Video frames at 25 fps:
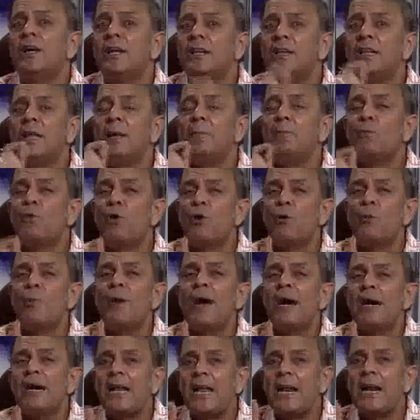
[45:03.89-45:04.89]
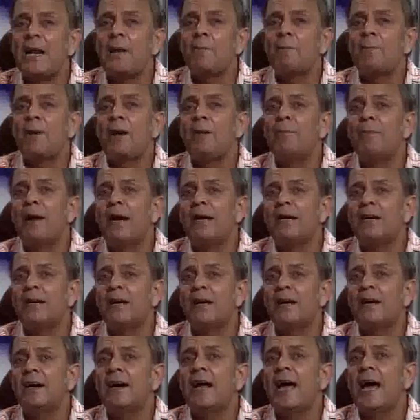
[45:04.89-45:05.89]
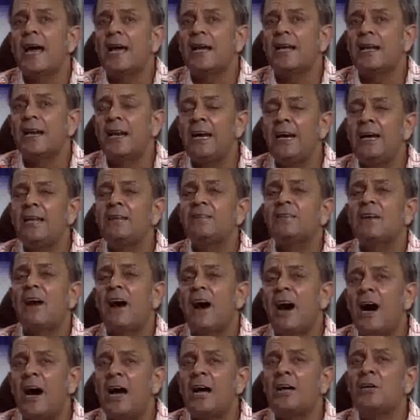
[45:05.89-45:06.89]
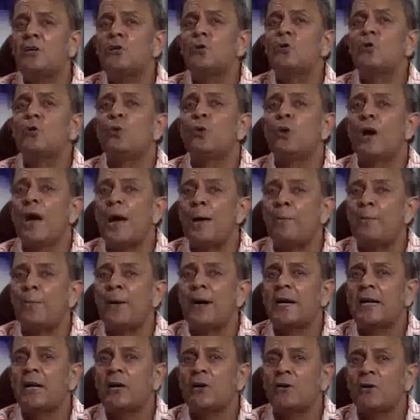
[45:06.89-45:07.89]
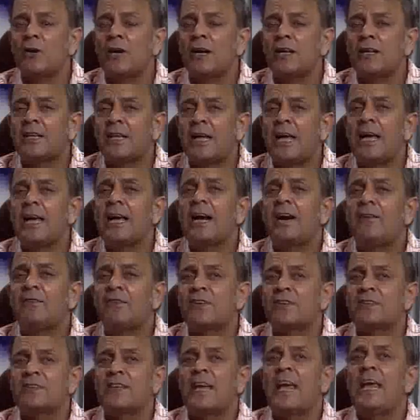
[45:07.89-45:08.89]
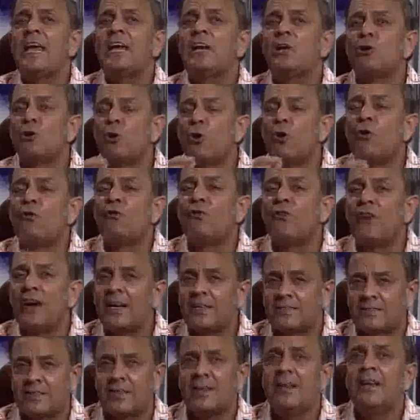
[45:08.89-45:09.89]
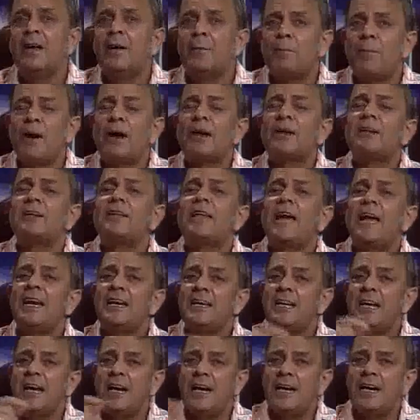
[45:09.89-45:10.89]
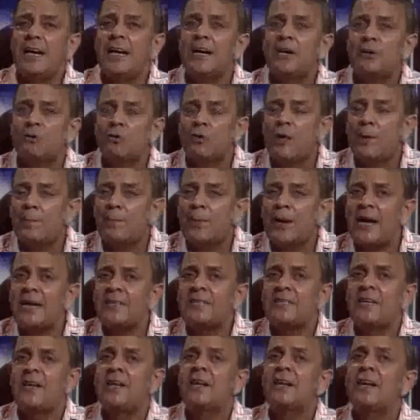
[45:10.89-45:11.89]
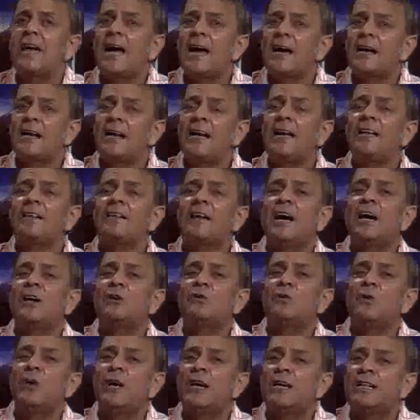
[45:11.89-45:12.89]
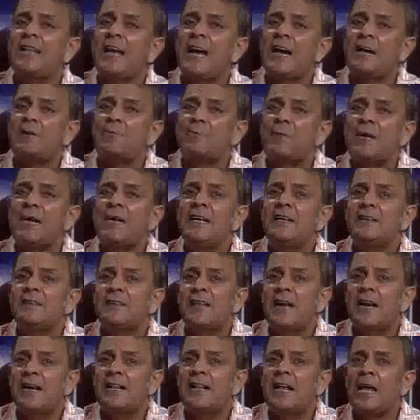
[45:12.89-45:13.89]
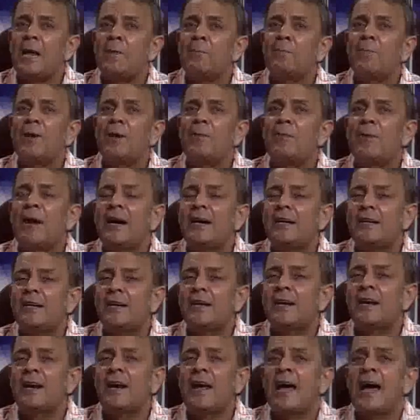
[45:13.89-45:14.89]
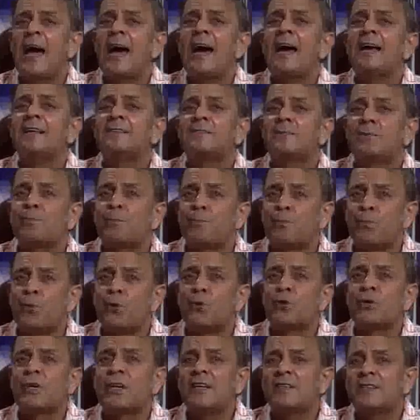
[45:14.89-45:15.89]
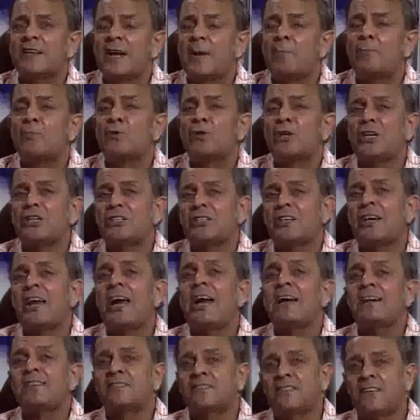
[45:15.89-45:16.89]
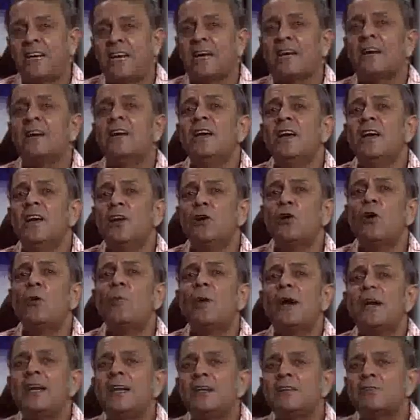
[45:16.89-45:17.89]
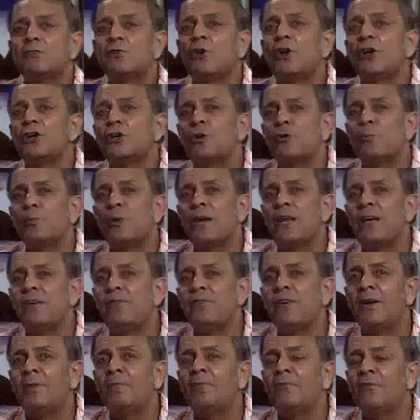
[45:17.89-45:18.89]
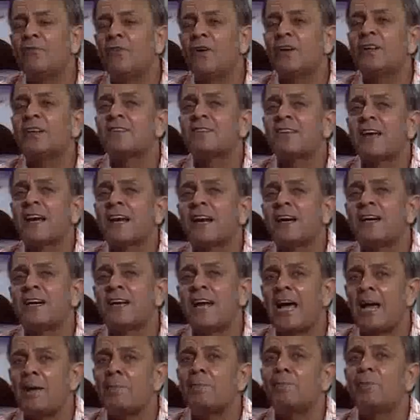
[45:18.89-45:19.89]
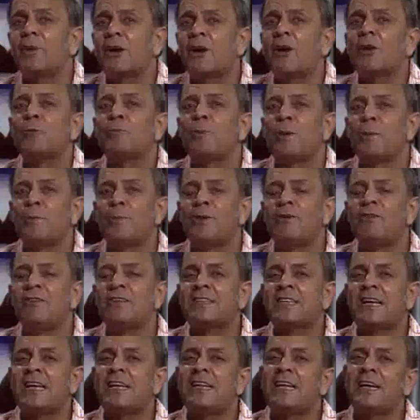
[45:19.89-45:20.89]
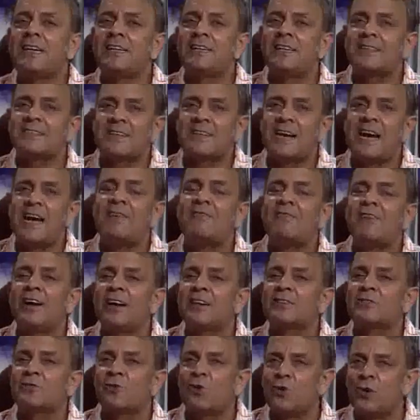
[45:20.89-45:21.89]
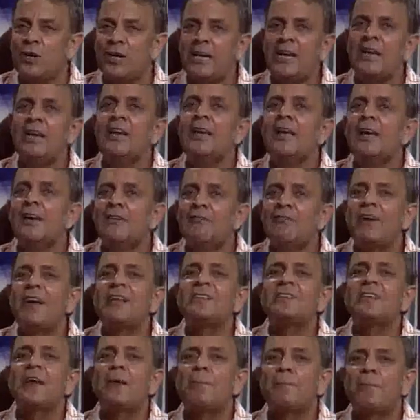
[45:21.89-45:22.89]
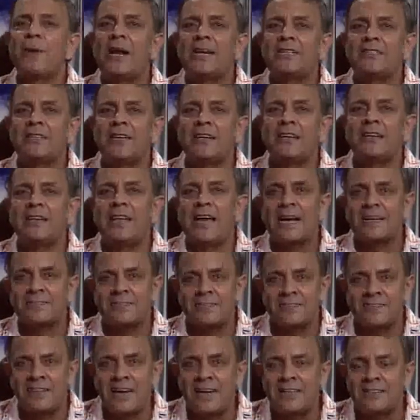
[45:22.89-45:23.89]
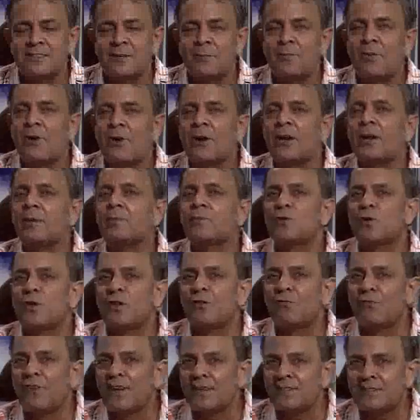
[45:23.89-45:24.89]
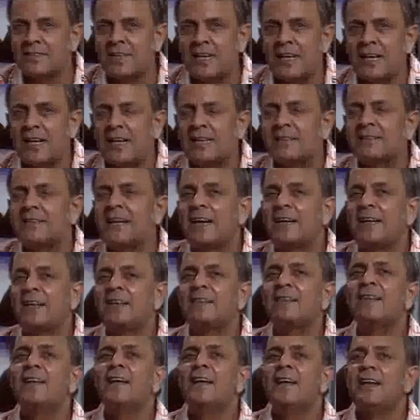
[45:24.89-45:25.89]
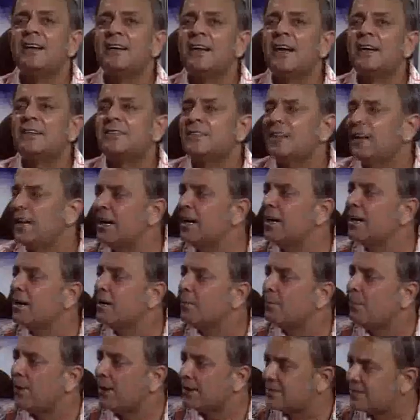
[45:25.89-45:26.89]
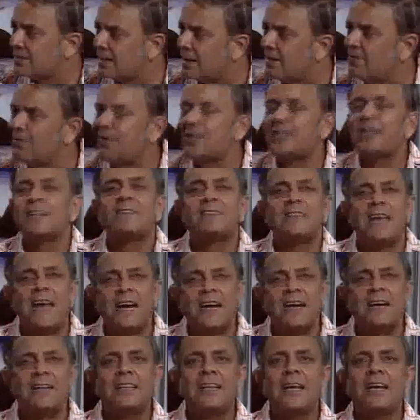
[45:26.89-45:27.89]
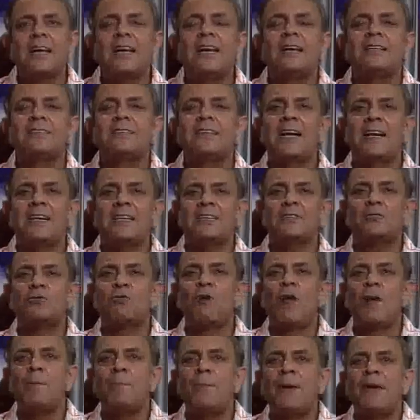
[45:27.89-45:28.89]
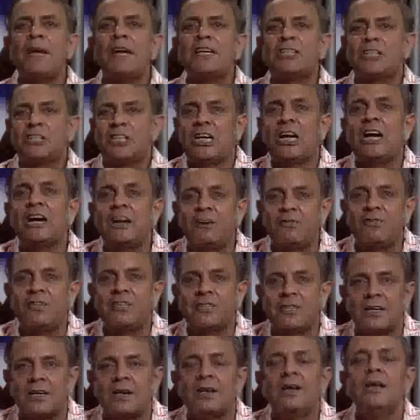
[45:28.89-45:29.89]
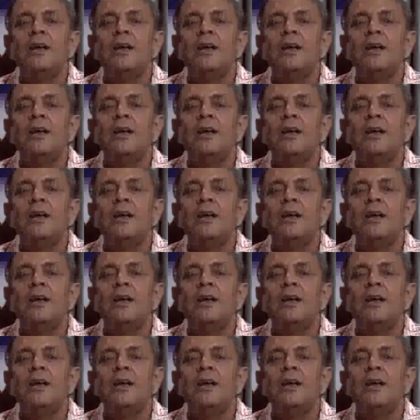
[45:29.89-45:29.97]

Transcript: The moment an implementer agrees on to a particular thing after saying no first, but then yielding to the pressure, agrees on to it, that means that the implementer has put his reputation at stake. Nobody is going to believe him for the second time, because people will say that this guy works only when some pressure is exercised upon him. So the first thing is that is nurturing personal vision. Second thing is that is developing a shared vision.